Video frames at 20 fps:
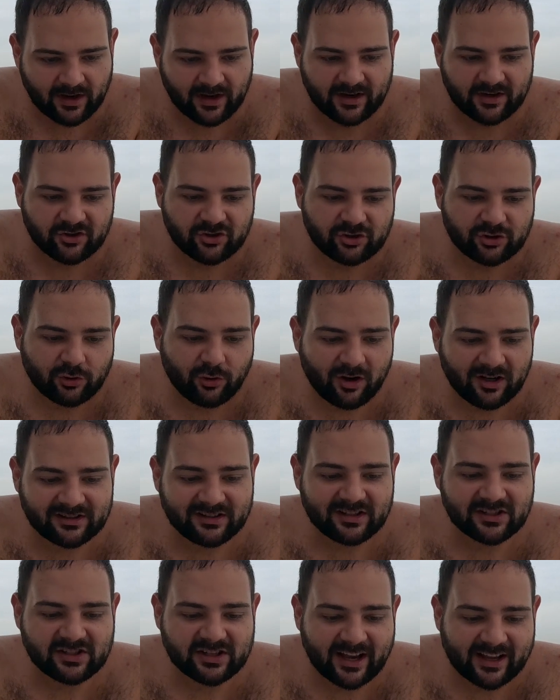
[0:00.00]

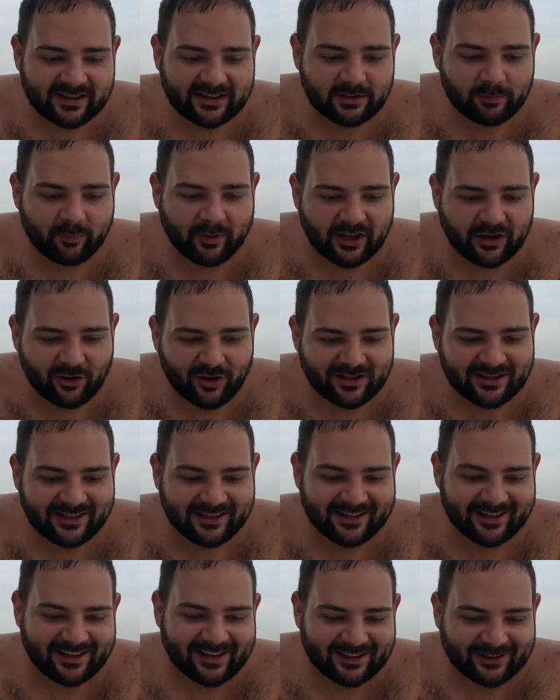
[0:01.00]
Salt is added
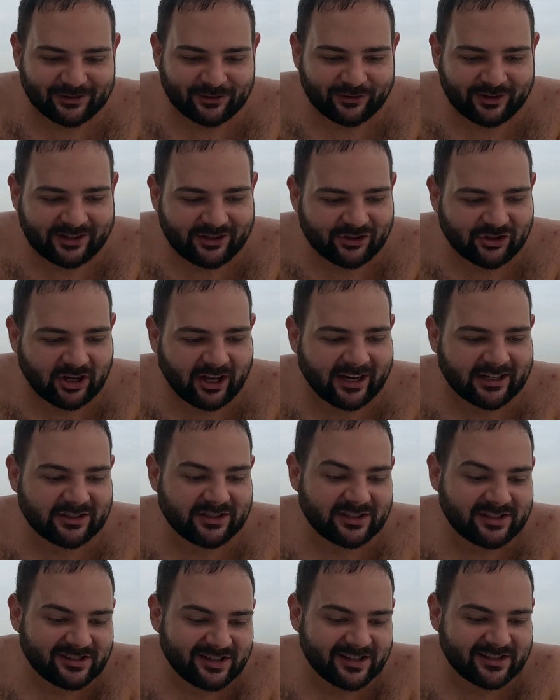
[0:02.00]
periodically to recharge
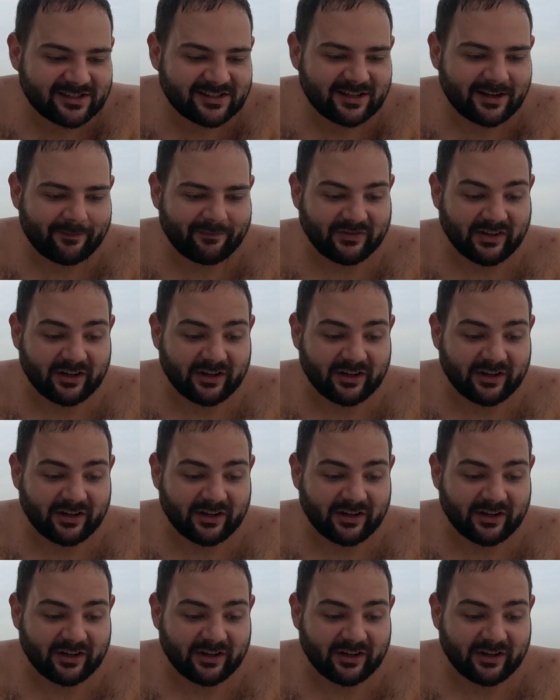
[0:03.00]
the system.